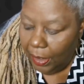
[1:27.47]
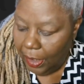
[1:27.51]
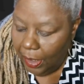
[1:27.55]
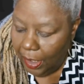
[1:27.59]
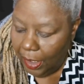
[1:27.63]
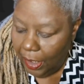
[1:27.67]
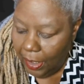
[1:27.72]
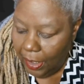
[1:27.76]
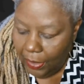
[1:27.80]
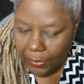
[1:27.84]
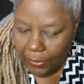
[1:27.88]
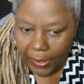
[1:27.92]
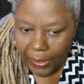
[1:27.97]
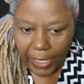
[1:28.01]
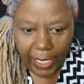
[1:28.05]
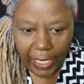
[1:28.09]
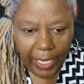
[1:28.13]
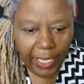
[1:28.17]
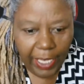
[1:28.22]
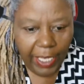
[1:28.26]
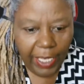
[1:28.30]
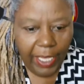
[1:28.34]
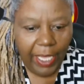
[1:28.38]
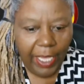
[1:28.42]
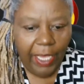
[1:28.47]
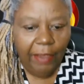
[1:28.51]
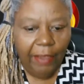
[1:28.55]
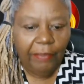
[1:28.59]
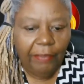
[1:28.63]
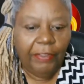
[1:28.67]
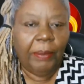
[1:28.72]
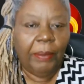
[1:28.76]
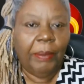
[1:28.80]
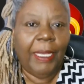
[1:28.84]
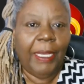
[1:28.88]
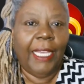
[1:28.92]
Okay,
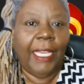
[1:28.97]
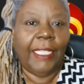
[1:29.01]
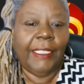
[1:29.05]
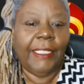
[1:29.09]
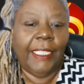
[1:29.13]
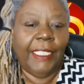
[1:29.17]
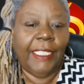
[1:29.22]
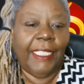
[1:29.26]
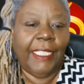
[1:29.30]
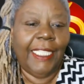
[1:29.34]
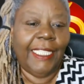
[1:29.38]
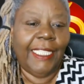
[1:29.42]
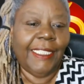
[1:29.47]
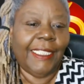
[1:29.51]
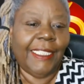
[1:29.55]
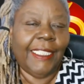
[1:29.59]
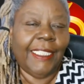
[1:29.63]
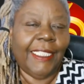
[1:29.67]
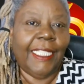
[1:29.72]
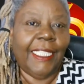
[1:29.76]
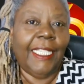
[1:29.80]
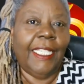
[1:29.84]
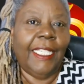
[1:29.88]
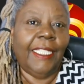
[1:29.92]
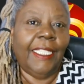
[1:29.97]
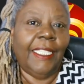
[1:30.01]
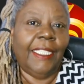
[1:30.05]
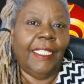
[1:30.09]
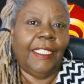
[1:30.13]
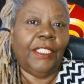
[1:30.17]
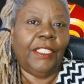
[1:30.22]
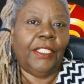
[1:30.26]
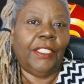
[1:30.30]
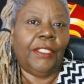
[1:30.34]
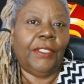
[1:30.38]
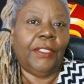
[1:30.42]
everybody, let's get
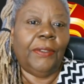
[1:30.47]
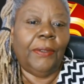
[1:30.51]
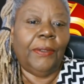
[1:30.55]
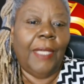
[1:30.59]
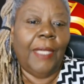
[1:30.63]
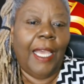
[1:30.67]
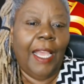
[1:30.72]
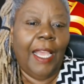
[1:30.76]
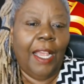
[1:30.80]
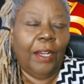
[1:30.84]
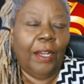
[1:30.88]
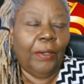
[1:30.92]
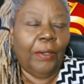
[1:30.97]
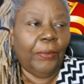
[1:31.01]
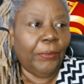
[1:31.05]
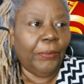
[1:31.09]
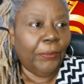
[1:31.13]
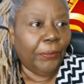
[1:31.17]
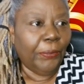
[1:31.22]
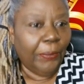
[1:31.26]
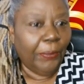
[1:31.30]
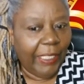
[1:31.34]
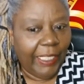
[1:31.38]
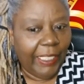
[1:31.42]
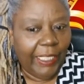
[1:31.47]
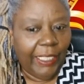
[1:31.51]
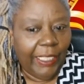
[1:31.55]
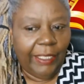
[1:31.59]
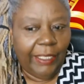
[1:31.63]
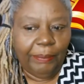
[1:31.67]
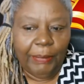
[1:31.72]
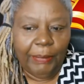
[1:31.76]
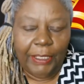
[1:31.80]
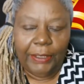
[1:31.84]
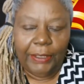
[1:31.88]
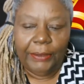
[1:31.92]
into our
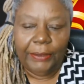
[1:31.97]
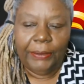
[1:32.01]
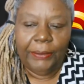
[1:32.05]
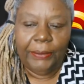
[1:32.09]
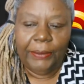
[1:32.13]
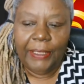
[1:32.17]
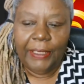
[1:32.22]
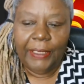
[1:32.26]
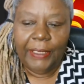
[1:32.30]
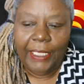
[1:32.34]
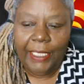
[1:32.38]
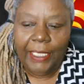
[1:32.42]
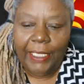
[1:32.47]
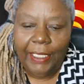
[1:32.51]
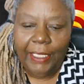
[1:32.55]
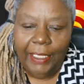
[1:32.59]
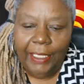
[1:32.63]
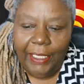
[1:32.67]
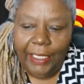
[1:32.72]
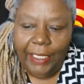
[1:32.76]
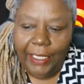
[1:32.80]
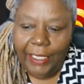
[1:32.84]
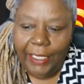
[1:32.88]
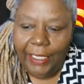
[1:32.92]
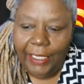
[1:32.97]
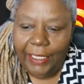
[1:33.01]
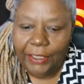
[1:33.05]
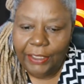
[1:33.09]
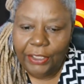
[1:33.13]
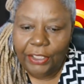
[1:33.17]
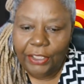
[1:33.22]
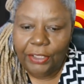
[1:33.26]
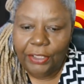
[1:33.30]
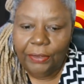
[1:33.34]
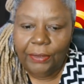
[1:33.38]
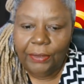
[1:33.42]
read mode.
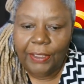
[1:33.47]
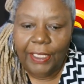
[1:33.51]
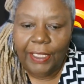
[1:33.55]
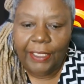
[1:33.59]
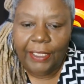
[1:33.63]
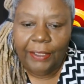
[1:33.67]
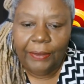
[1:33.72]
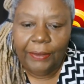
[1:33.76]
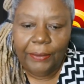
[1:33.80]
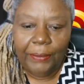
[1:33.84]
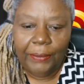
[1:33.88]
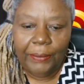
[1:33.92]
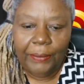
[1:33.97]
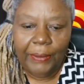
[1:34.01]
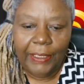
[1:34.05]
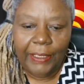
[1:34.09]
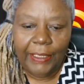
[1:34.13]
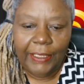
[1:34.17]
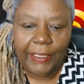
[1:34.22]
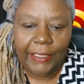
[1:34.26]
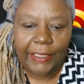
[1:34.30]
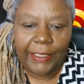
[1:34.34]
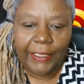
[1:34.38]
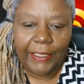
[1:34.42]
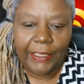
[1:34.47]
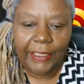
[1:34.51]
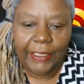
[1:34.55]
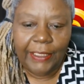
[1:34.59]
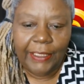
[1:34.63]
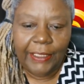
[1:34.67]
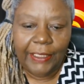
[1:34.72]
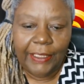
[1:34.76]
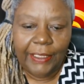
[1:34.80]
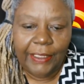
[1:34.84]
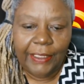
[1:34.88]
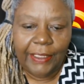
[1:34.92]
As you know, it
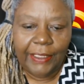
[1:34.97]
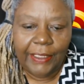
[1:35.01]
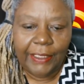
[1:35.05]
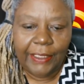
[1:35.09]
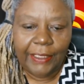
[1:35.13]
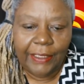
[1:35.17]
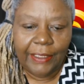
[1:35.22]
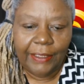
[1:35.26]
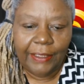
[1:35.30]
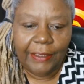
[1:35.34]
is